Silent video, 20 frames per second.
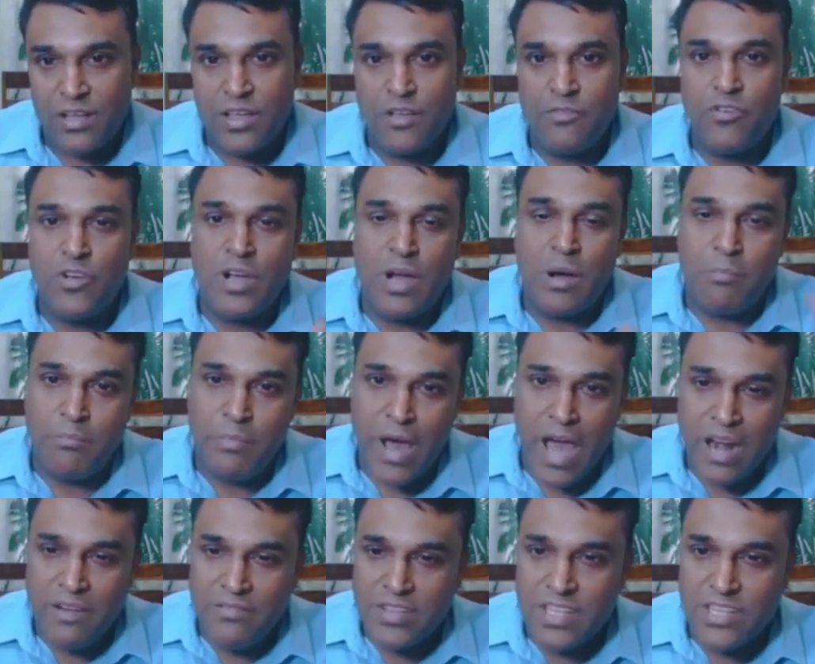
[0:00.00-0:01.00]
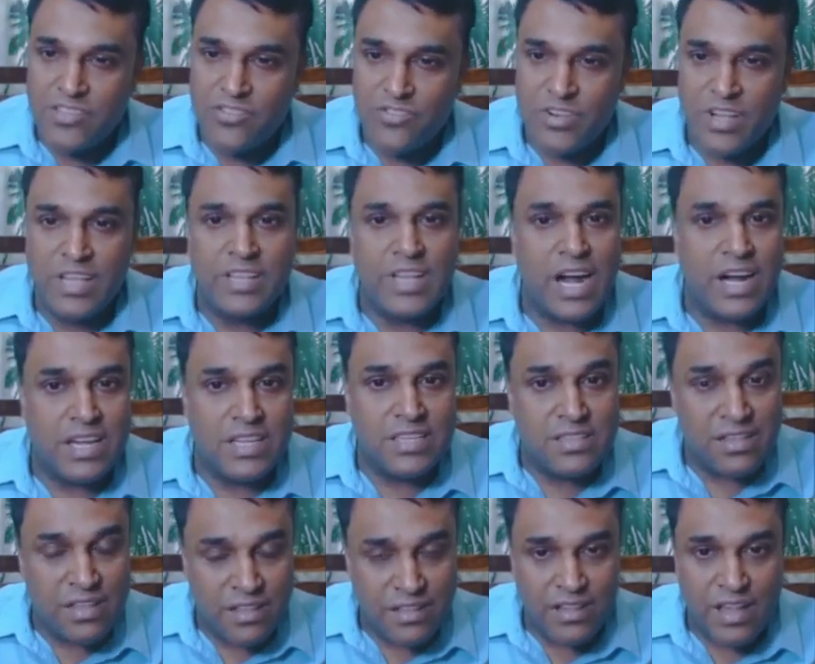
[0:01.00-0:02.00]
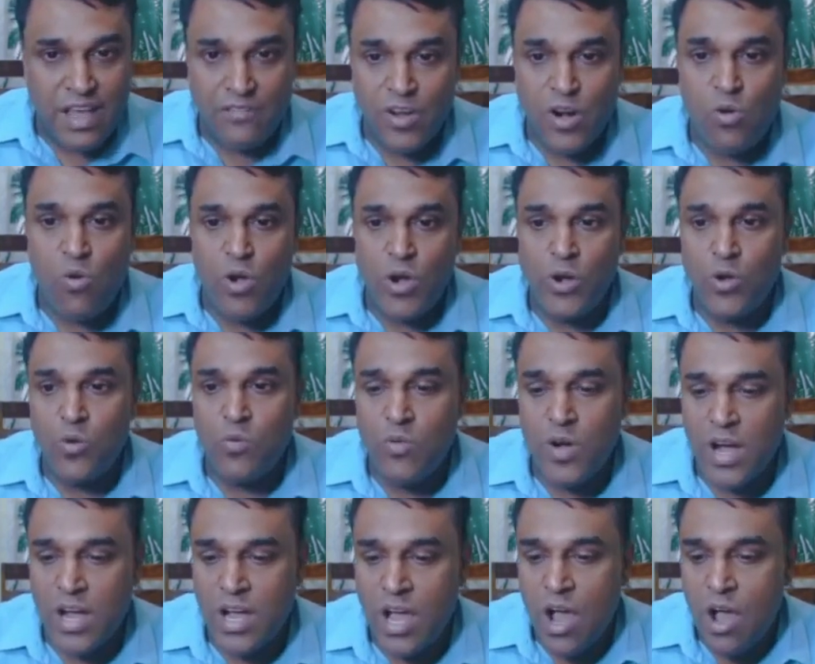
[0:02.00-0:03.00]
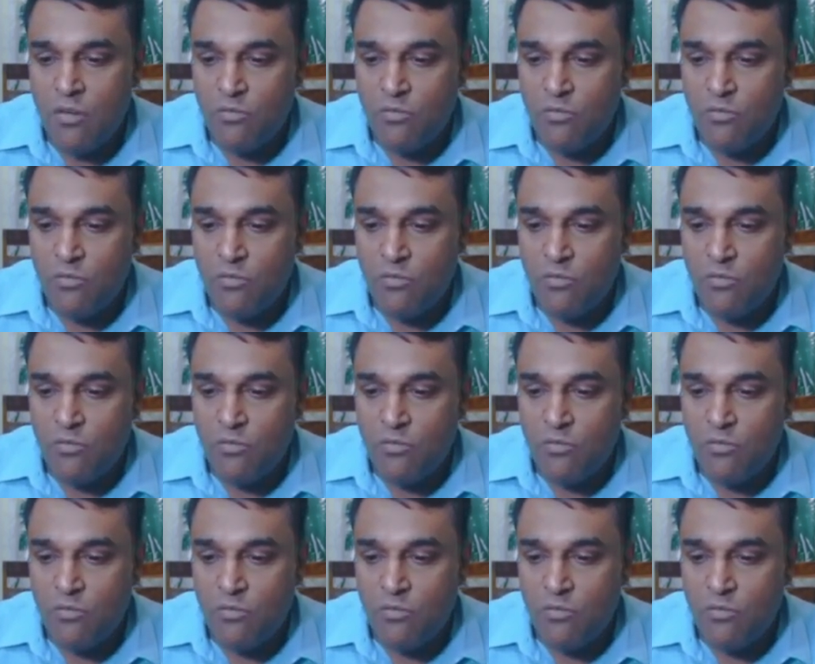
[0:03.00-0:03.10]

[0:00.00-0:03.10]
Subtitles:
If you compare with the string, that is never going to work.